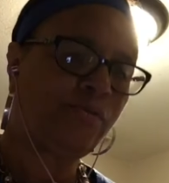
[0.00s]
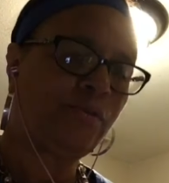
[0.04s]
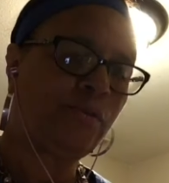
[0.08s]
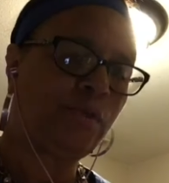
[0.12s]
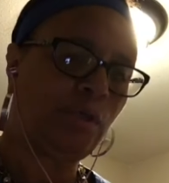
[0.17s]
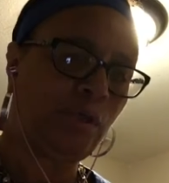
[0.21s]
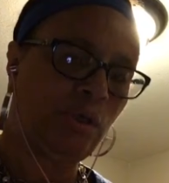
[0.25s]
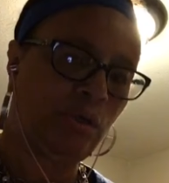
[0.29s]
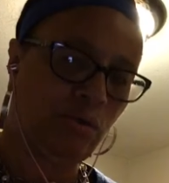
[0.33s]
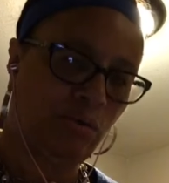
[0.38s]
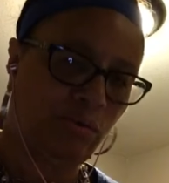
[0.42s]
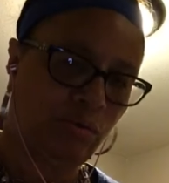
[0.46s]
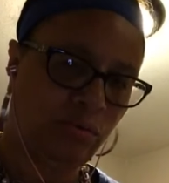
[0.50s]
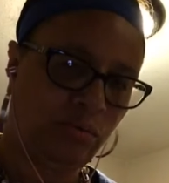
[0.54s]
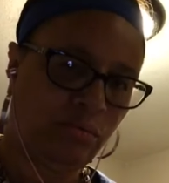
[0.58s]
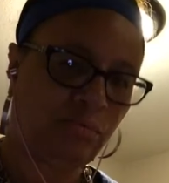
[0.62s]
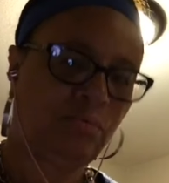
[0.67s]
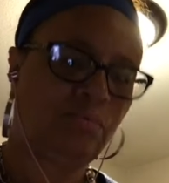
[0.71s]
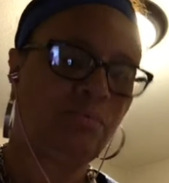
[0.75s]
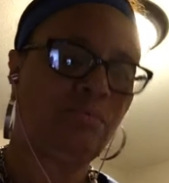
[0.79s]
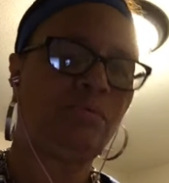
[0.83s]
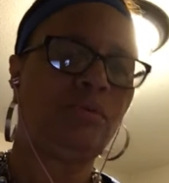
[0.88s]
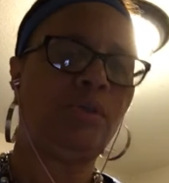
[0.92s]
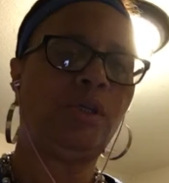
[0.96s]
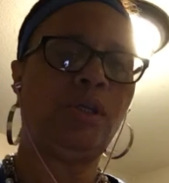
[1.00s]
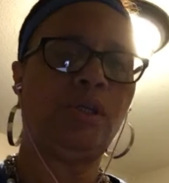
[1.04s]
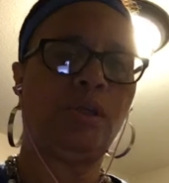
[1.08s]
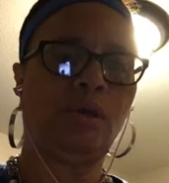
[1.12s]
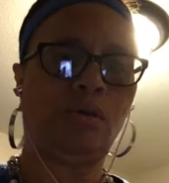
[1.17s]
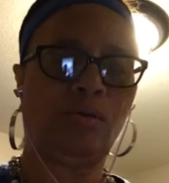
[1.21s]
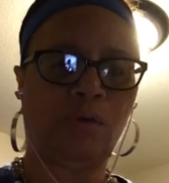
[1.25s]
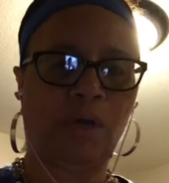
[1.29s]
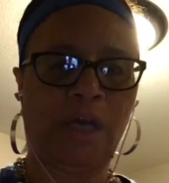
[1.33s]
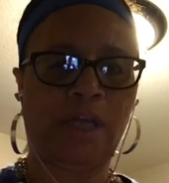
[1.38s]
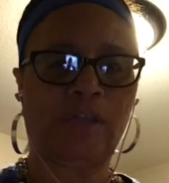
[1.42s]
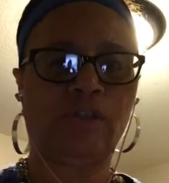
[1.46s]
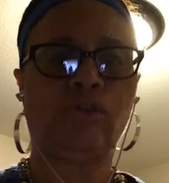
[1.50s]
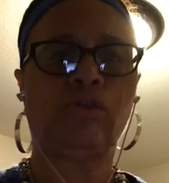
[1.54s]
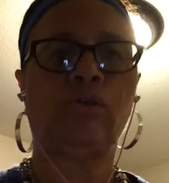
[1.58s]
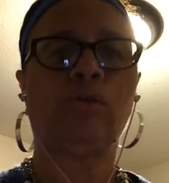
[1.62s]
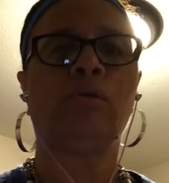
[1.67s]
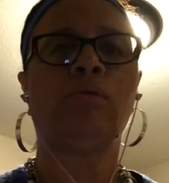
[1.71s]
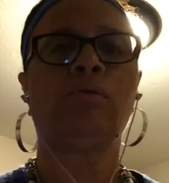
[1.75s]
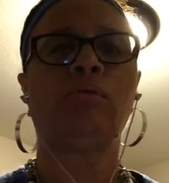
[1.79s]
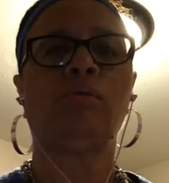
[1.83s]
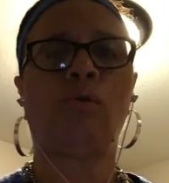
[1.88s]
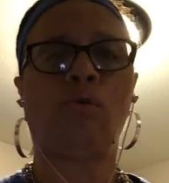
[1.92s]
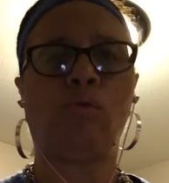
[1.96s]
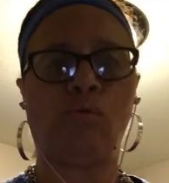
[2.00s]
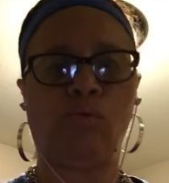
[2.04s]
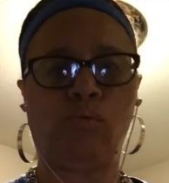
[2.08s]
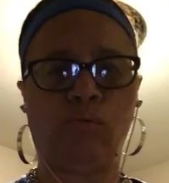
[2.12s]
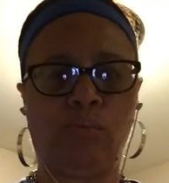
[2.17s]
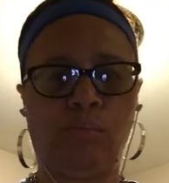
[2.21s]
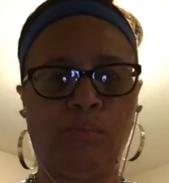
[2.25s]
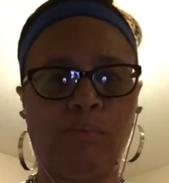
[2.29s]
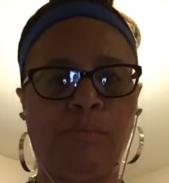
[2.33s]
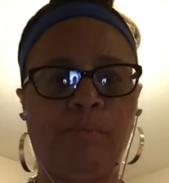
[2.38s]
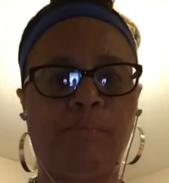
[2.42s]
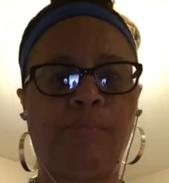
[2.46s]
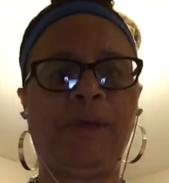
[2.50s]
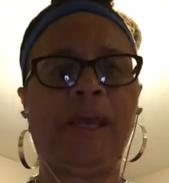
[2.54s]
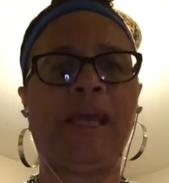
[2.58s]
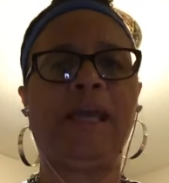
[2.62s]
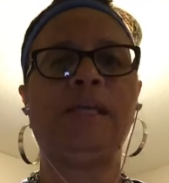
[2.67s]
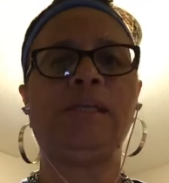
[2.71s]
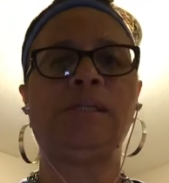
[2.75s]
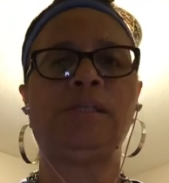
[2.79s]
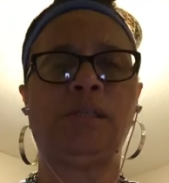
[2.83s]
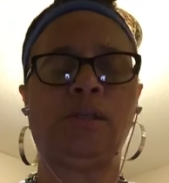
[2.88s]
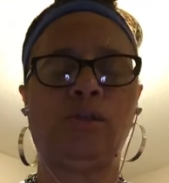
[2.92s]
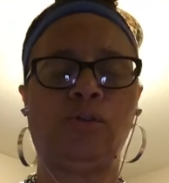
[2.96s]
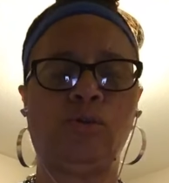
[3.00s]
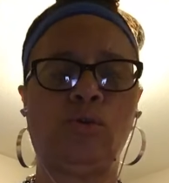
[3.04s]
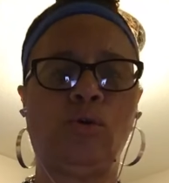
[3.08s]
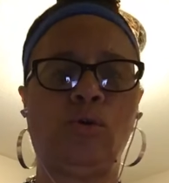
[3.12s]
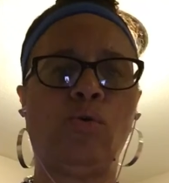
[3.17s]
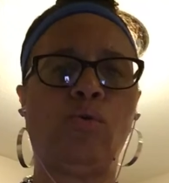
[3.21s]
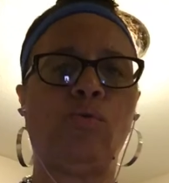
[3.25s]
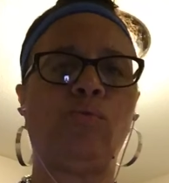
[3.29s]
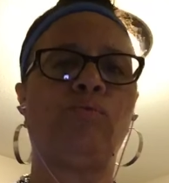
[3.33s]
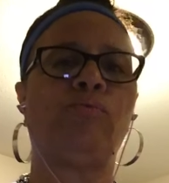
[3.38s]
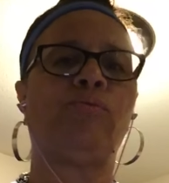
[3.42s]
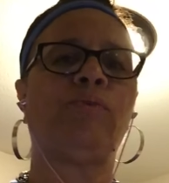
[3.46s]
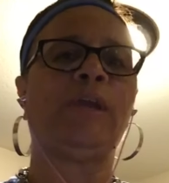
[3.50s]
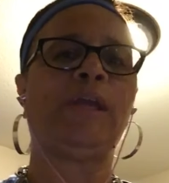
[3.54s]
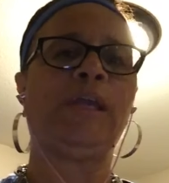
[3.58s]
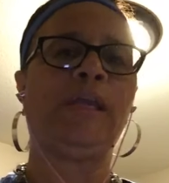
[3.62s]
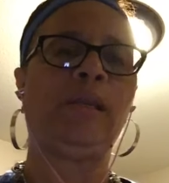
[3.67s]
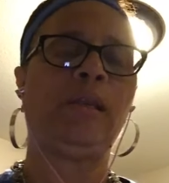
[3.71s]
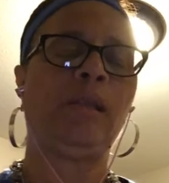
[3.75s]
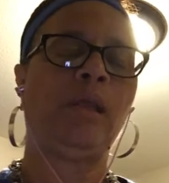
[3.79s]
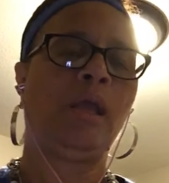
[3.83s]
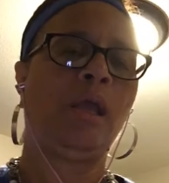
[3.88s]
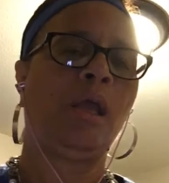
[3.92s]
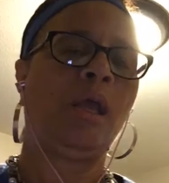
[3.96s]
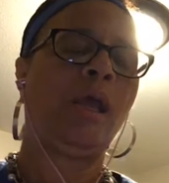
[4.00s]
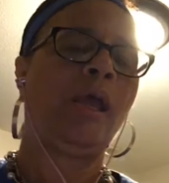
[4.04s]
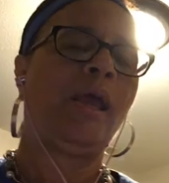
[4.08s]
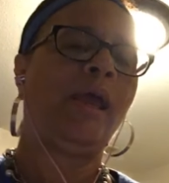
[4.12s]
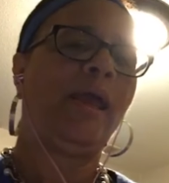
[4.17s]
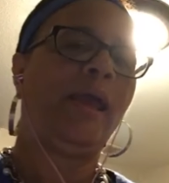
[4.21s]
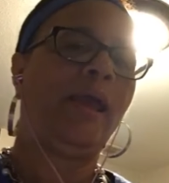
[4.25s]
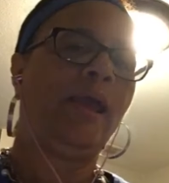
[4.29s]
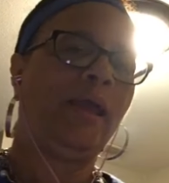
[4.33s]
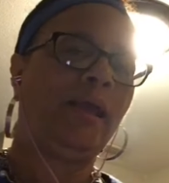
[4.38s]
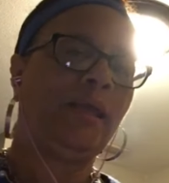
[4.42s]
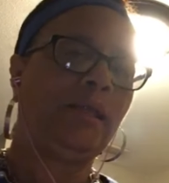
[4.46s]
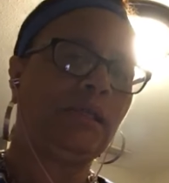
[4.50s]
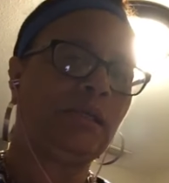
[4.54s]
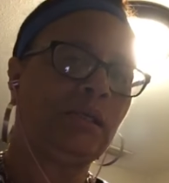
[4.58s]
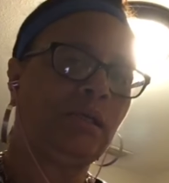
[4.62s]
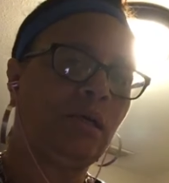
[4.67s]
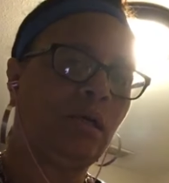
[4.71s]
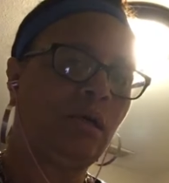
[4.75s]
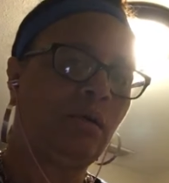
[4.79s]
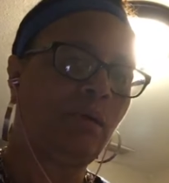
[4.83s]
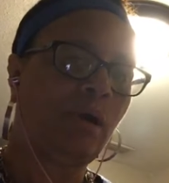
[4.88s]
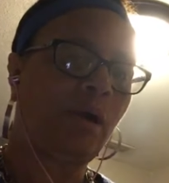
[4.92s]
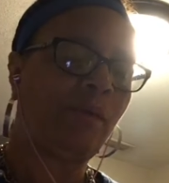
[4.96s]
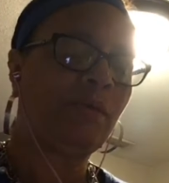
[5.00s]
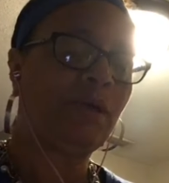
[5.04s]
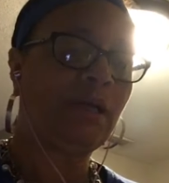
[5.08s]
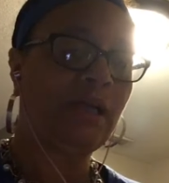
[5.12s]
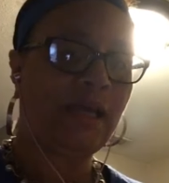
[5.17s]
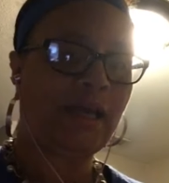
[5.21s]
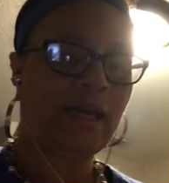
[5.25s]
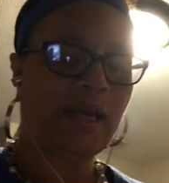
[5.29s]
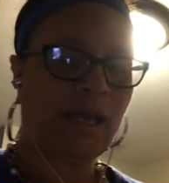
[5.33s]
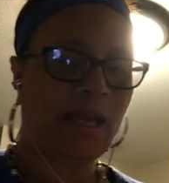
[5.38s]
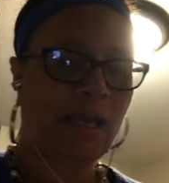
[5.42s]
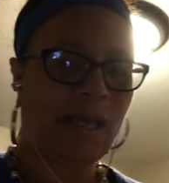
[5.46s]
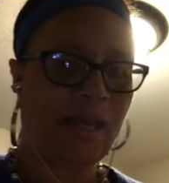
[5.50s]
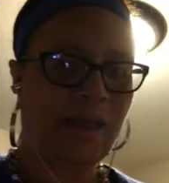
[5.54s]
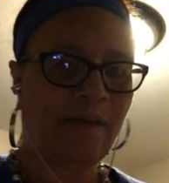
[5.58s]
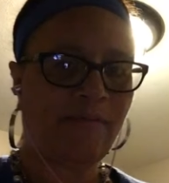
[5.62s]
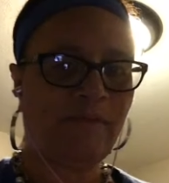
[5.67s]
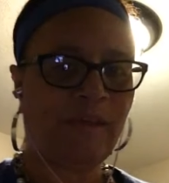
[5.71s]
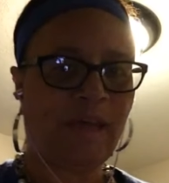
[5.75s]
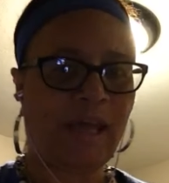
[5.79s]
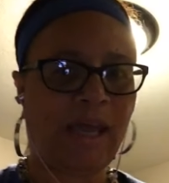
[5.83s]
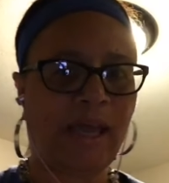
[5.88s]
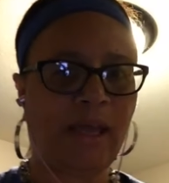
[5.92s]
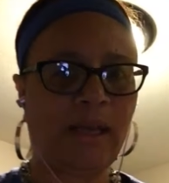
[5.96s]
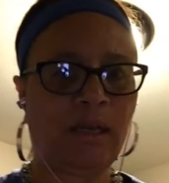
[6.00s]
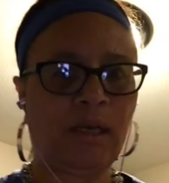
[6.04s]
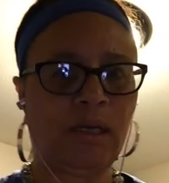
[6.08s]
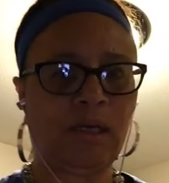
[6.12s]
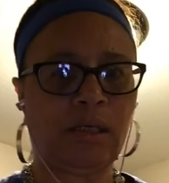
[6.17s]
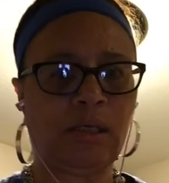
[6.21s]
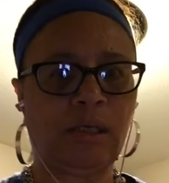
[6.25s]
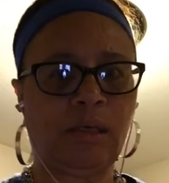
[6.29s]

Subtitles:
flow, at your own pace and your own rate. And I'm glad I have that.